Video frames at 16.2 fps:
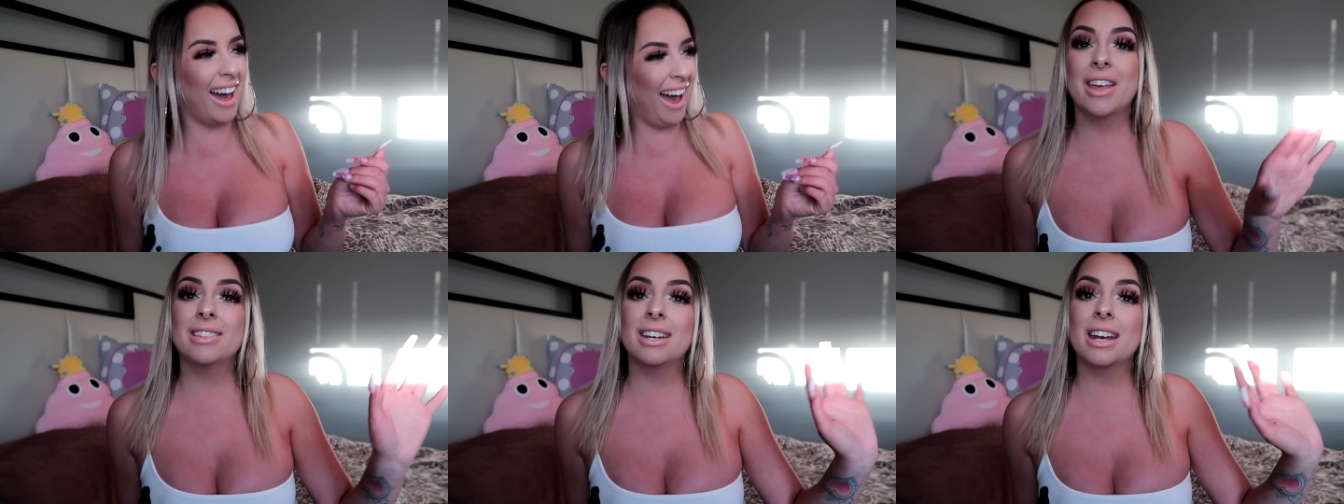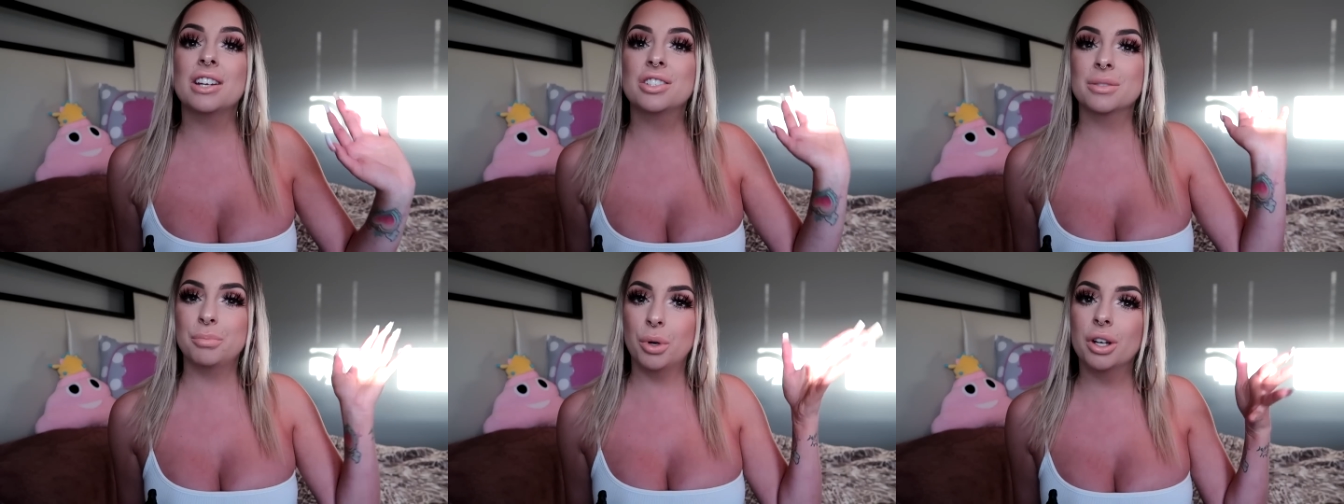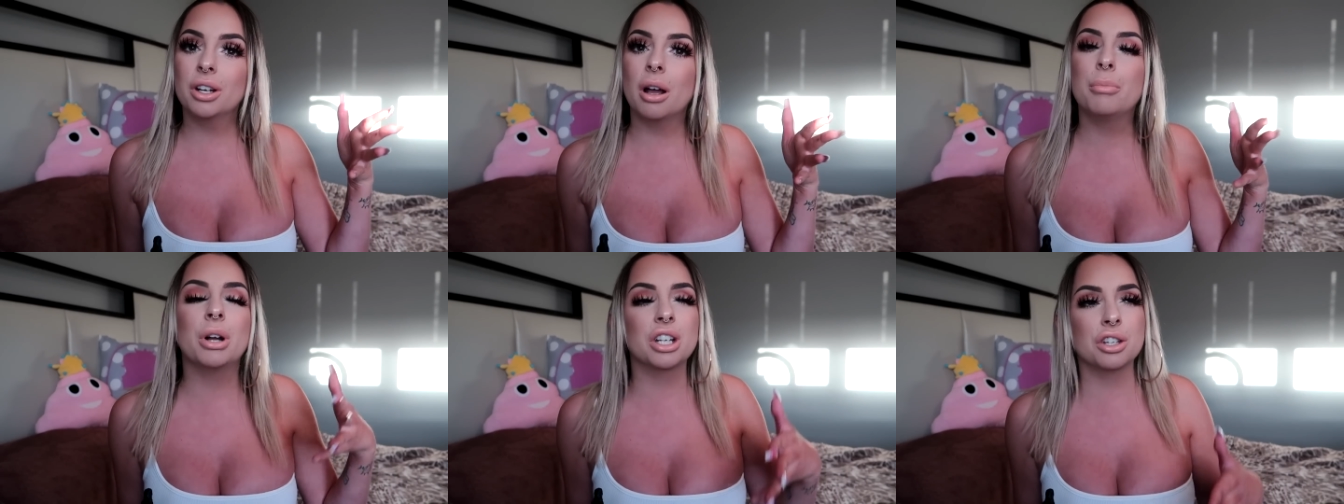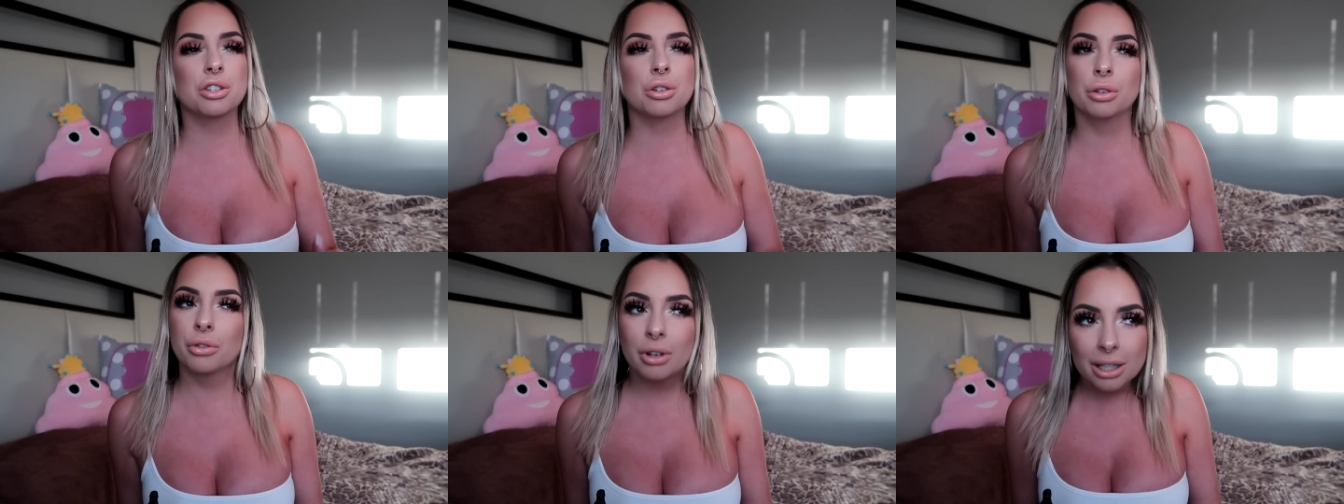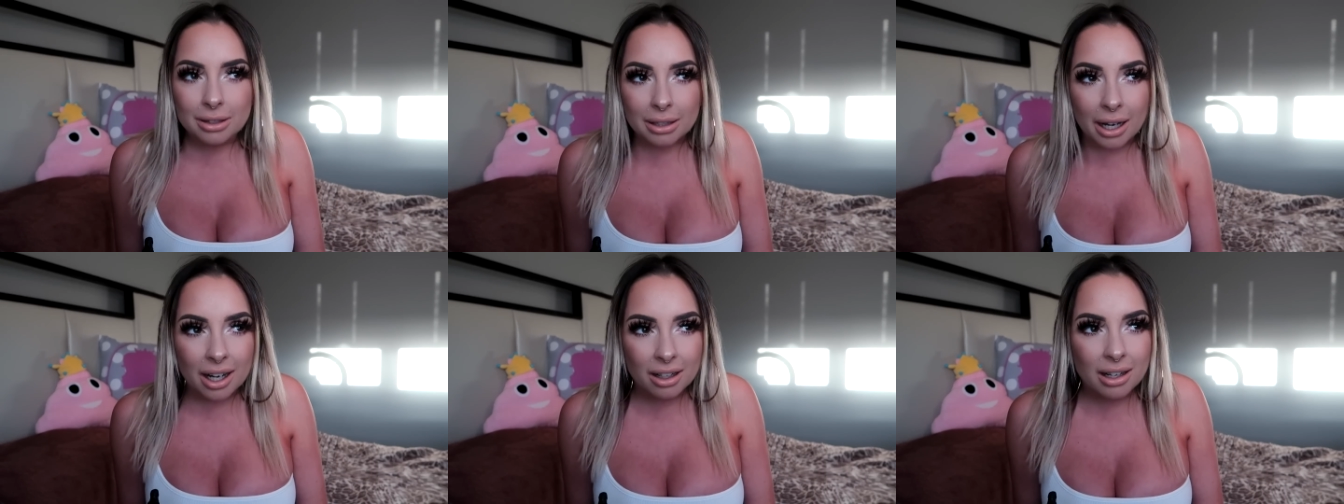and then I just put a bunch of jewelry
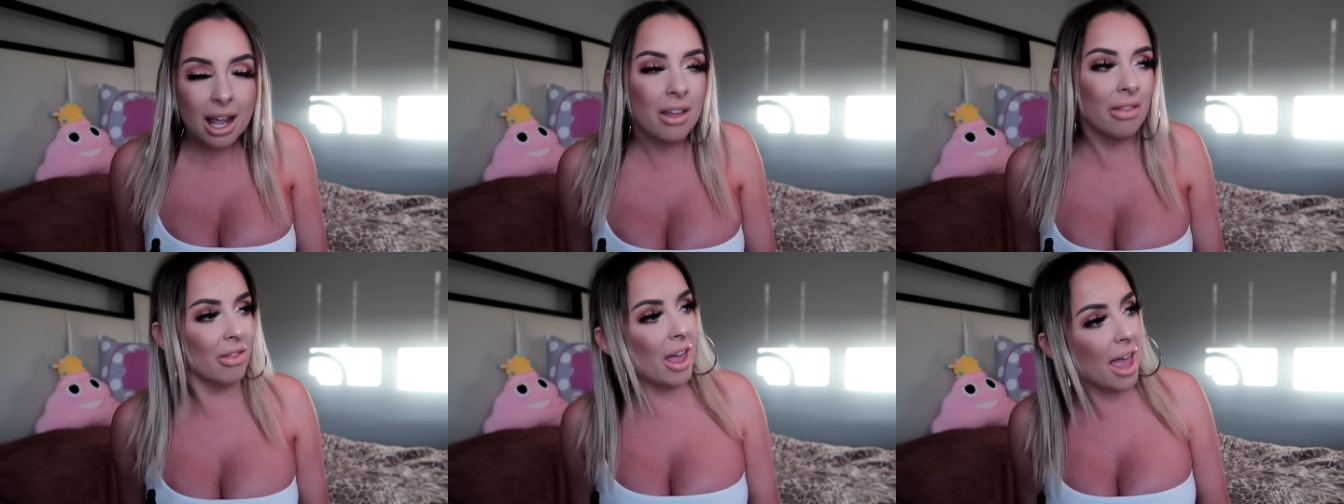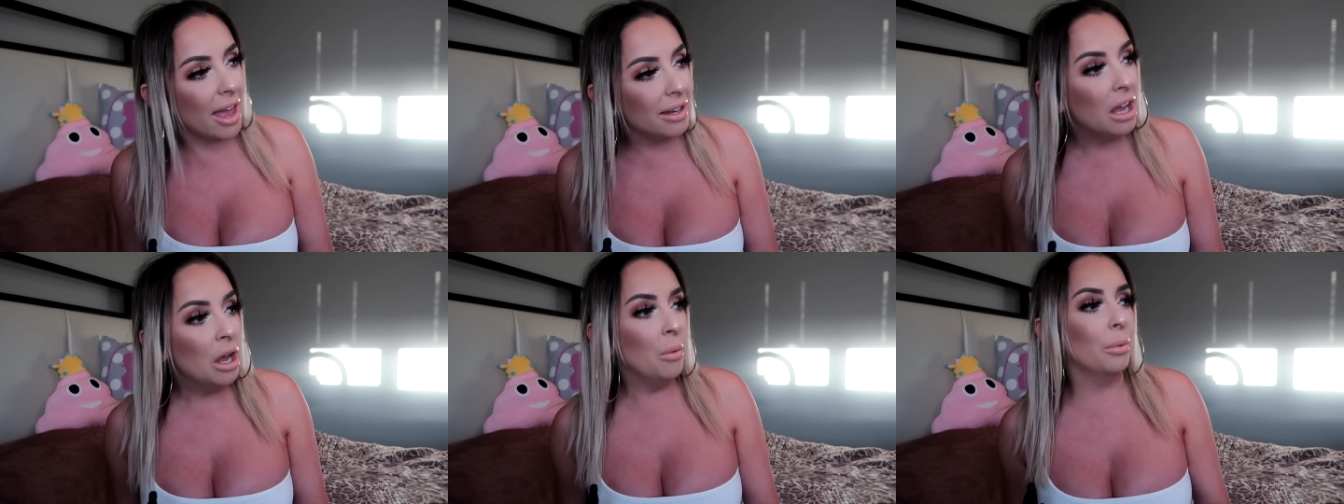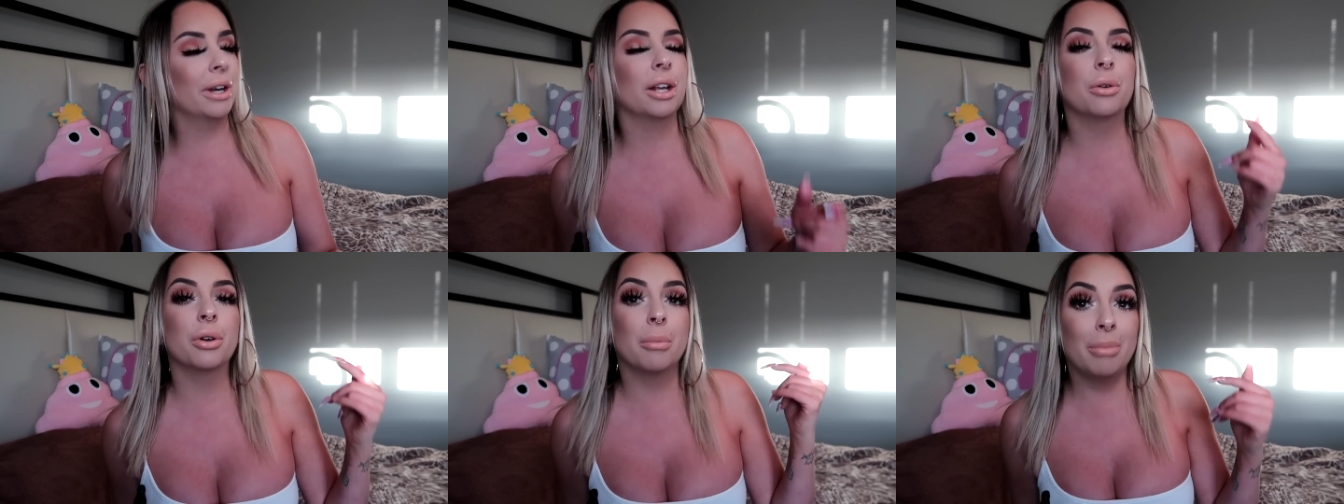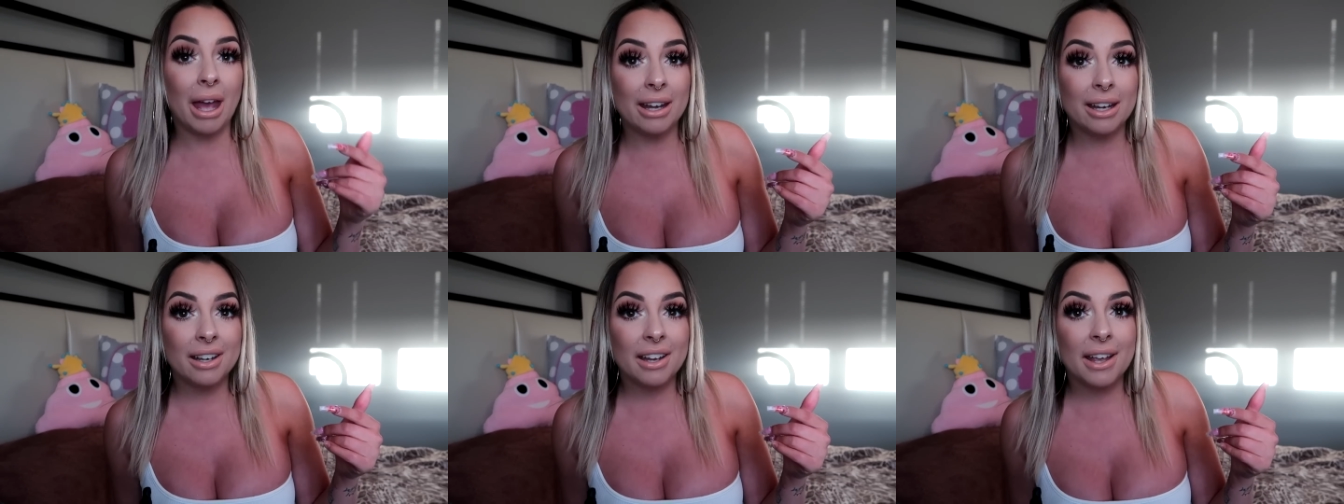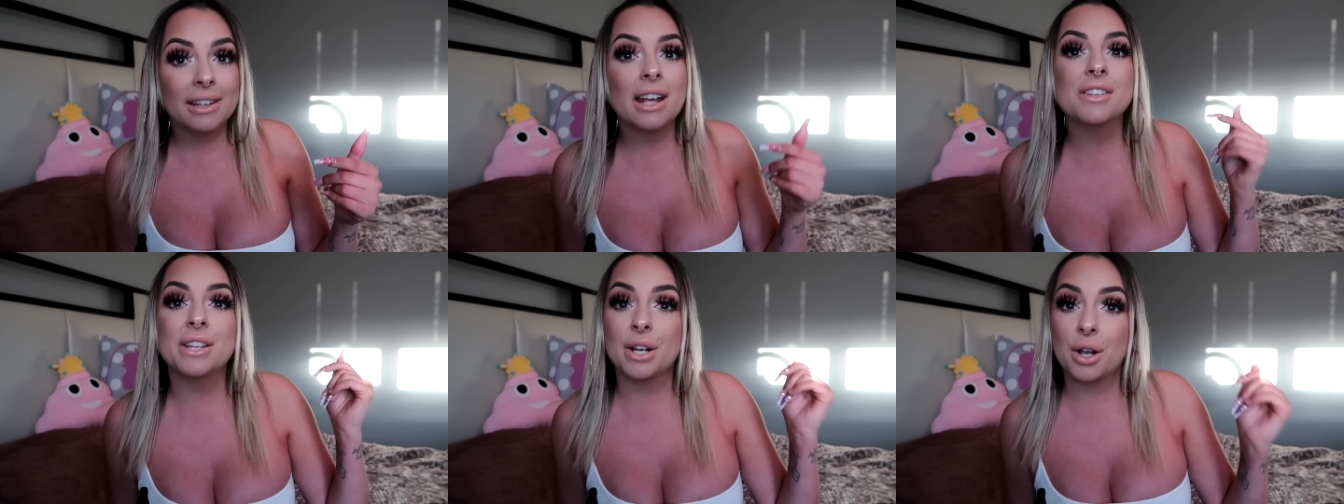in there. And then when I go to bed at
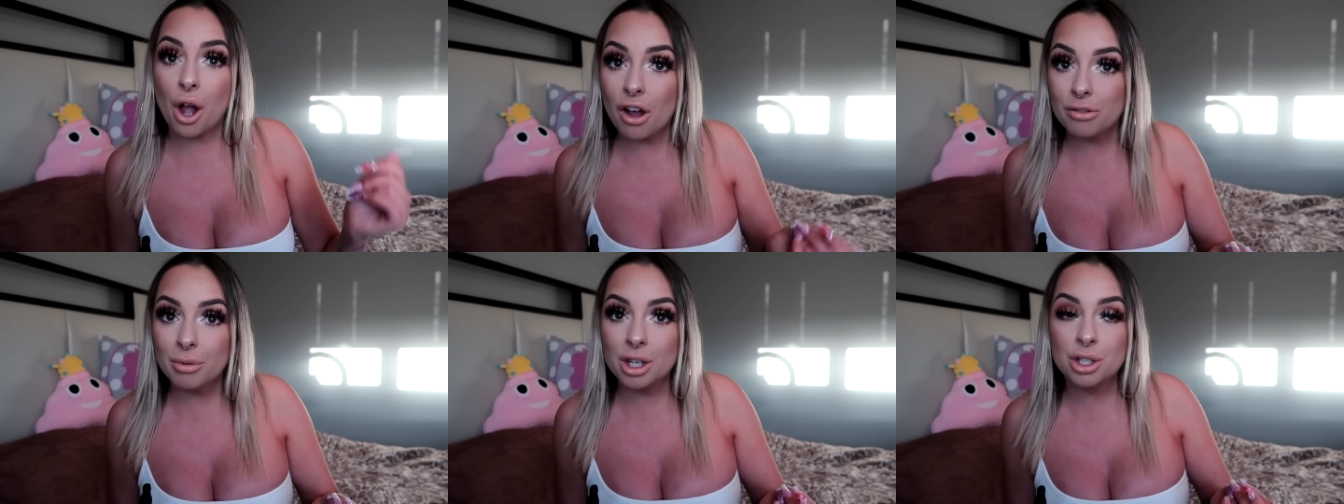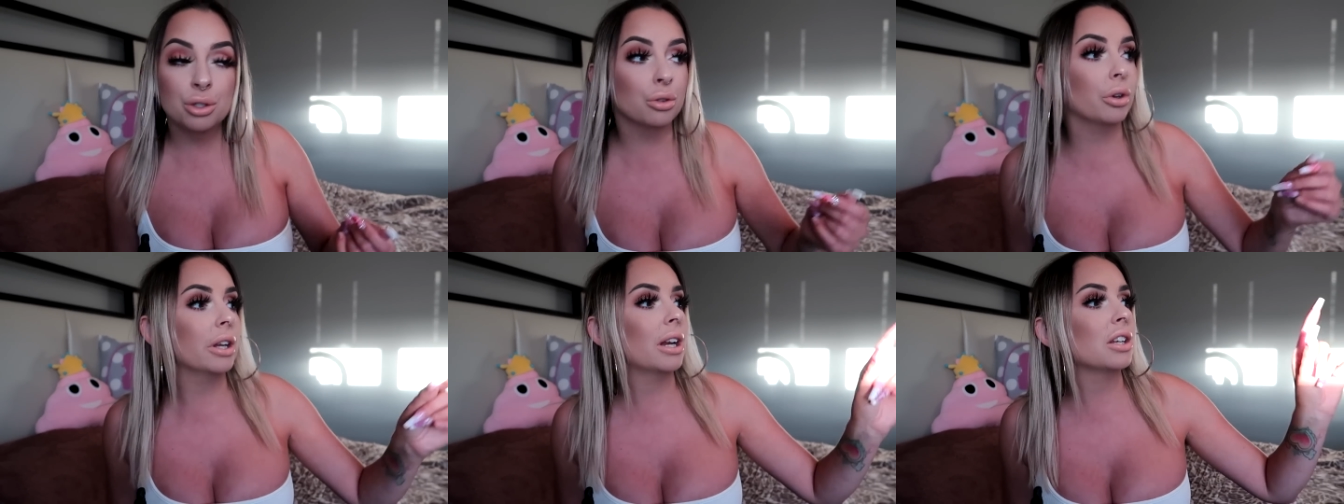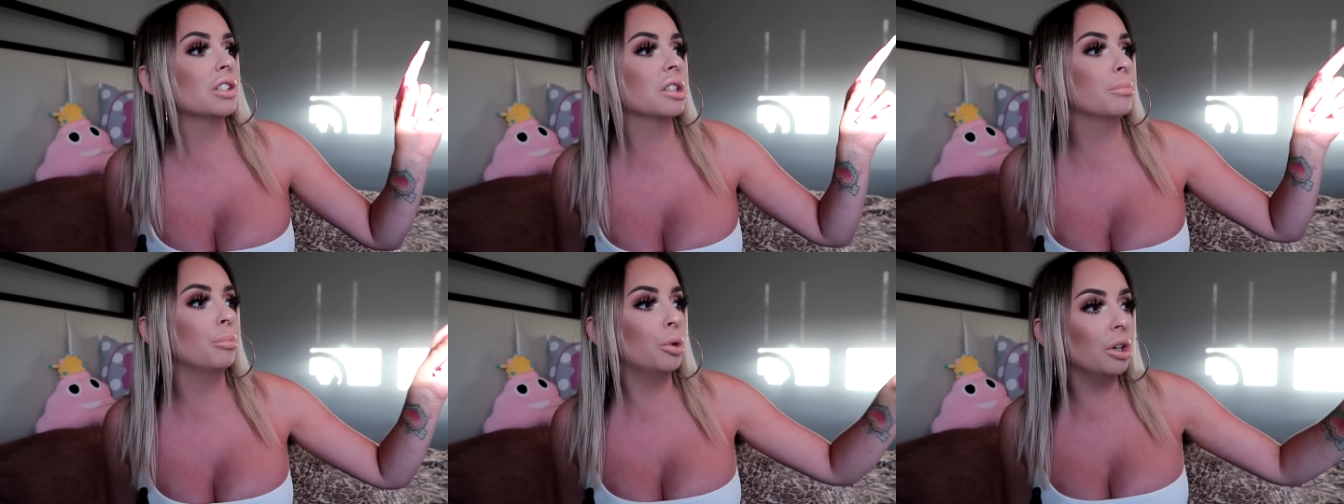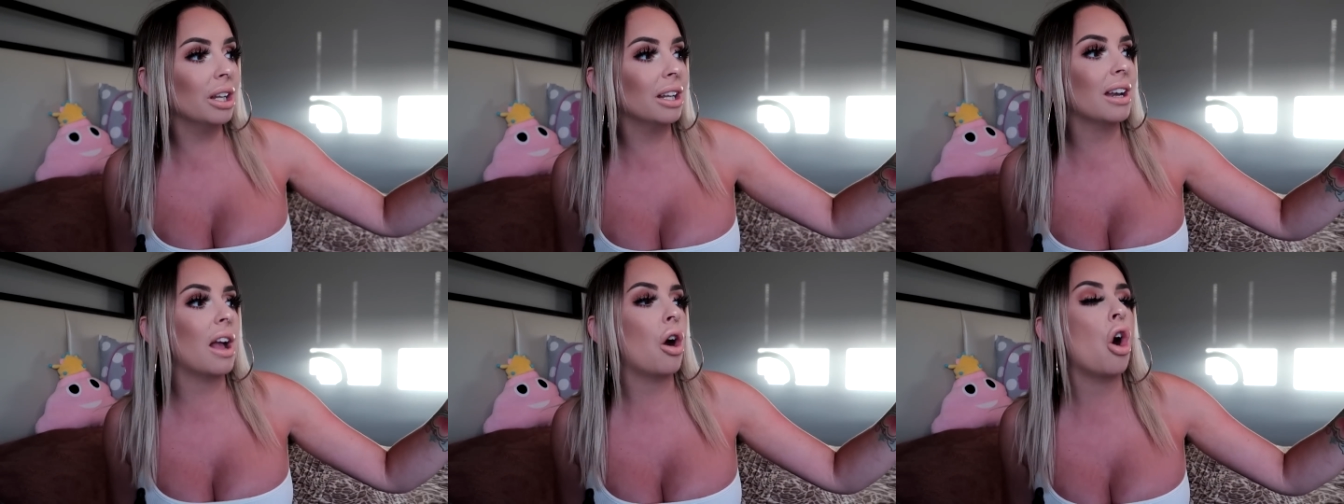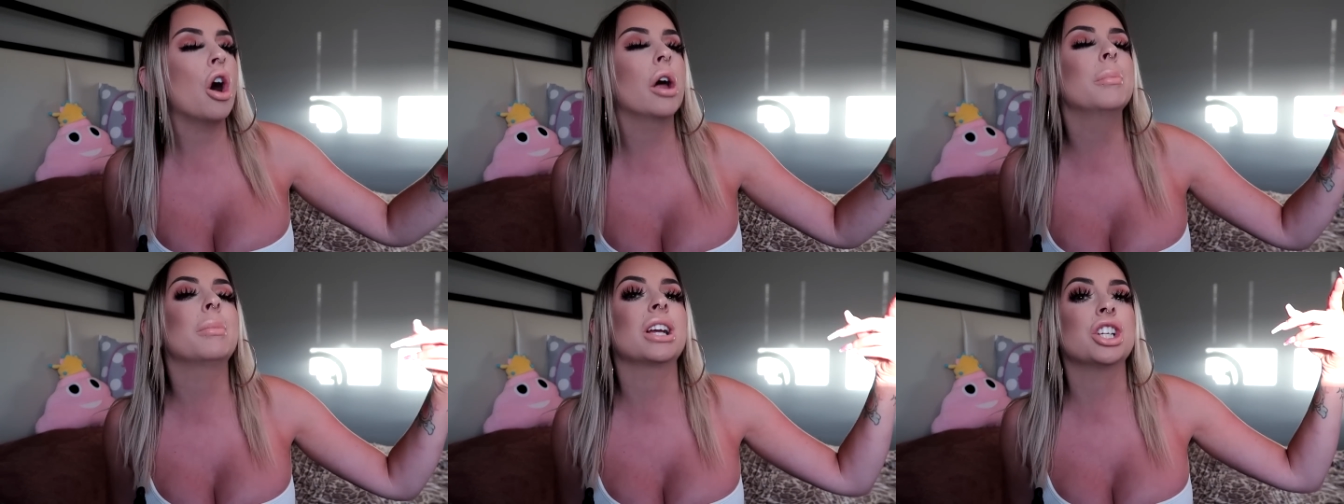night, I take off my jewelry and I just put it
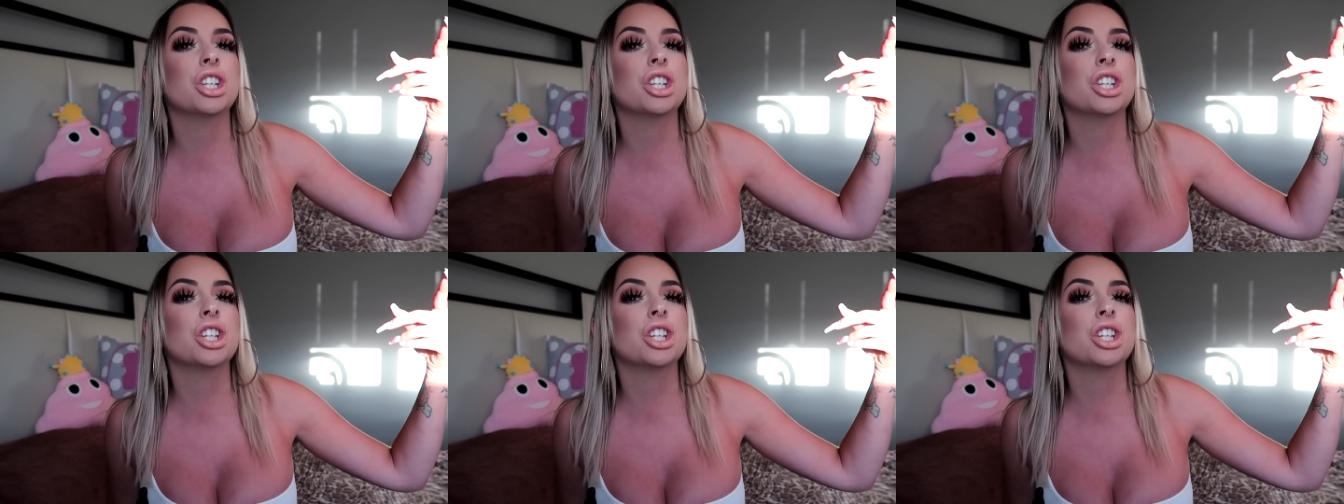on my